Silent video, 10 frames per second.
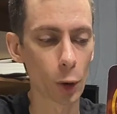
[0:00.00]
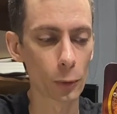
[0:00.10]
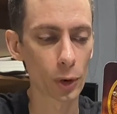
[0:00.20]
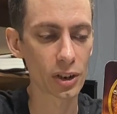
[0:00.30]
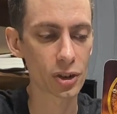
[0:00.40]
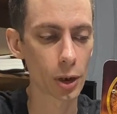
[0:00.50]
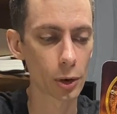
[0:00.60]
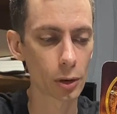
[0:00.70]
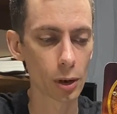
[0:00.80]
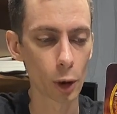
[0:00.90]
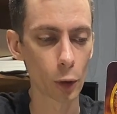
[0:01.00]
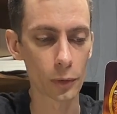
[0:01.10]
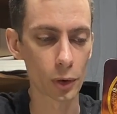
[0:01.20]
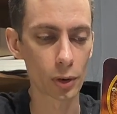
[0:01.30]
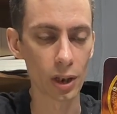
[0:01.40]
over each other,
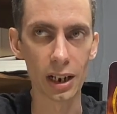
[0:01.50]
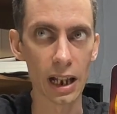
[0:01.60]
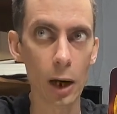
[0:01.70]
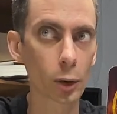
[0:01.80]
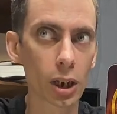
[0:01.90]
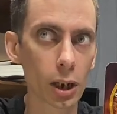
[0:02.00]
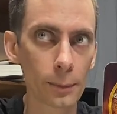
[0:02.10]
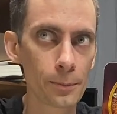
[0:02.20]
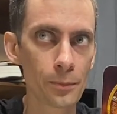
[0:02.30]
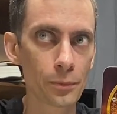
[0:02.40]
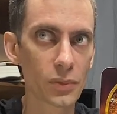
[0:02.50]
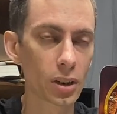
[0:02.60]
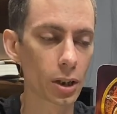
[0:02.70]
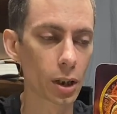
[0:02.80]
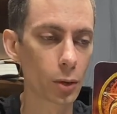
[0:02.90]
over an outcome.
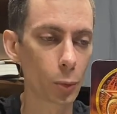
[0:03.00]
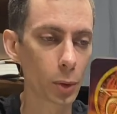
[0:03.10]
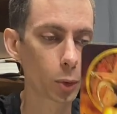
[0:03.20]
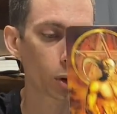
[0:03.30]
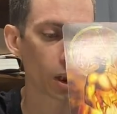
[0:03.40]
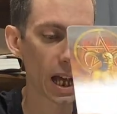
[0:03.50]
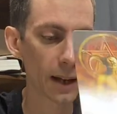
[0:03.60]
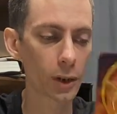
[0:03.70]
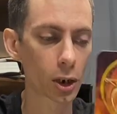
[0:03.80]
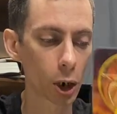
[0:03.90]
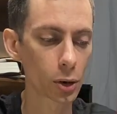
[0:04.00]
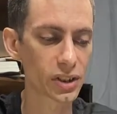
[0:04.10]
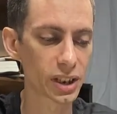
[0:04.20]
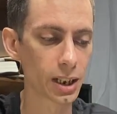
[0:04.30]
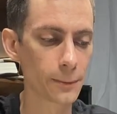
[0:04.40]
We will have our
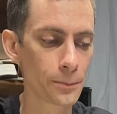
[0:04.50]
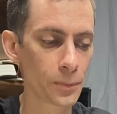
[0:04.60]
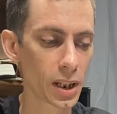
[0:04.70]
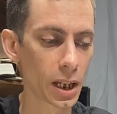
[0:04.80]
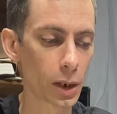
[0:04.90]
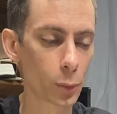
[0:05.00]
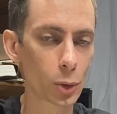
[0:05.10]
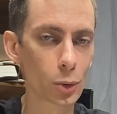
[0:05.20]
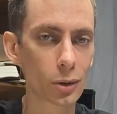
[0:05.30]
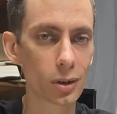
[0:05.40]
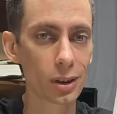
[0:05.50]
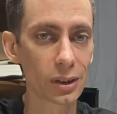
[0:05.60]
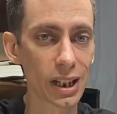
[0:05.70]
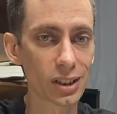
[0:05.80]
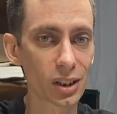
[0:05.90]
hearts in it, and we will
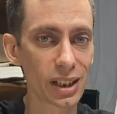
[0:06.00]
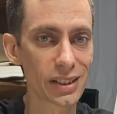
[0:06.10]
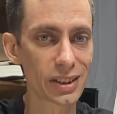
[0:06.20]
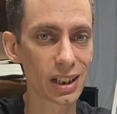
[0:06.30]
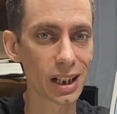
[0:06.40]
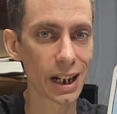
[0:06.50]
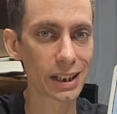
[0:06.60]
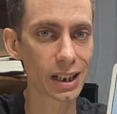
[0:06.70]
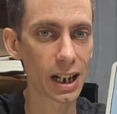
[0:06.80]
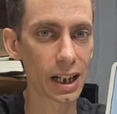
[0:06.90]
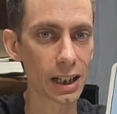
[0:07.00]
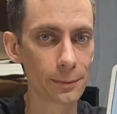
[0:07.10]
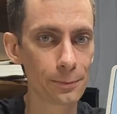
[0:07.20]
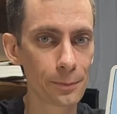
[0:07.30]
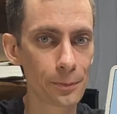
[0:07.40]
technically see eye to
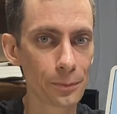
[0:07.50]
eye.